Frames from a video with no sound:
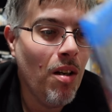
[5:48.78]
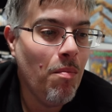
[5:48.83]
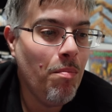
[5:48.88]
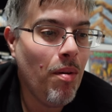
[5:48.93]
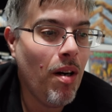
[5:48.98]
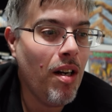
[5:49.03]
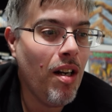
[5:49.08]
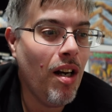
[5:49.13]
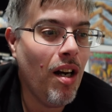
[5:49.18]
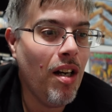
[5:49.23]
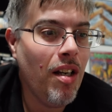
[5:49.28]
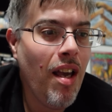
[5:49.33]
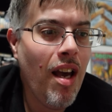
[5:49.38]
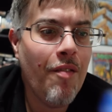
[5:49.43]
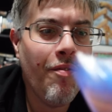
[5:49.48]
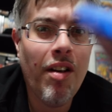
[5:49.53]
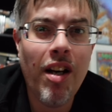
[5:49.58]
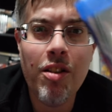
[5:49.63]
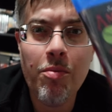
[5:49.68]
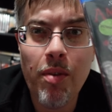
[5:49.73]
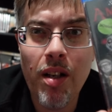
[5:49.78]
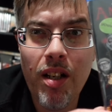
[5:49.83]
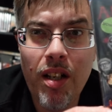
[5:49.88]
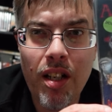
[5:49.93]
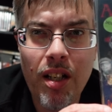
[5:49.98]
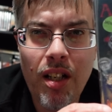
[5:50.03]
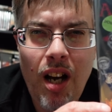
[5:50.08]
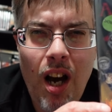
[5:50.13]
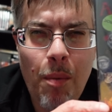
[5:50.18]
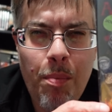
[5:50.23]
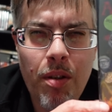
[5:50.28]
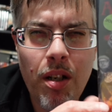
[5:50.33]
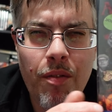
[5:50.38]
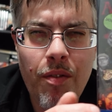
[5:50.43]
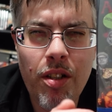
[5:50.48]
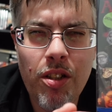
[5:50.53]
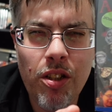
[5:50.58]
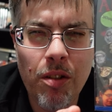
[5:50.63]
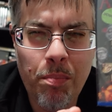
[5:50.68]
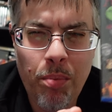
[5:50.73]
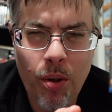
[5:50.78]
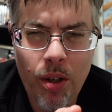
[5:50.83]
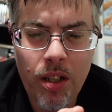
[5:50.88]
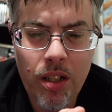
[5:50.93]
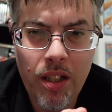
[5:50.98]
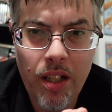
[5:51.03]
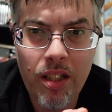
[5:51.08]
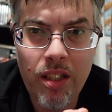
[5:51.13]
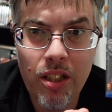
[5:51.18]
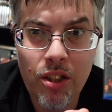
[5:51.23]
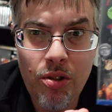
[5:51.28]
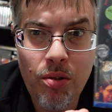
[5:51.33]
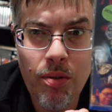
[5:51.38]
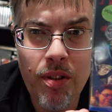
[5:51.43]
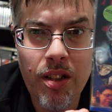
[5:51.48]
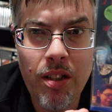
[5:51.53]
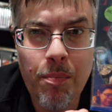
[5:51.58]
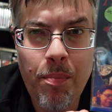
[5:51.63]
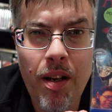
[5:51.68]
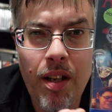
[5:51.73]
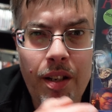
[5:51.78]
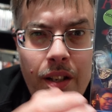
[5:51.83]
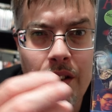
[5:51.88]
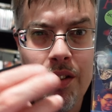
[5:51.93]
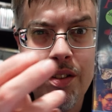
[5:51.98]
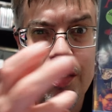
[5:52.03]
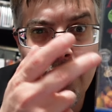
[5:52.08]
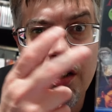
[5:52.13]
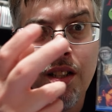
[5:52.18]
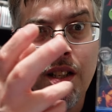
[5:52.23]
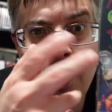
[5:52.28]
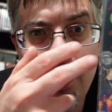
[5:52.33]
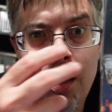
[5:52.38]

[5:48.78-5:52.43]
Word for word: But uh, yeah, if you guys want to get a copy of it, support in, True Independence.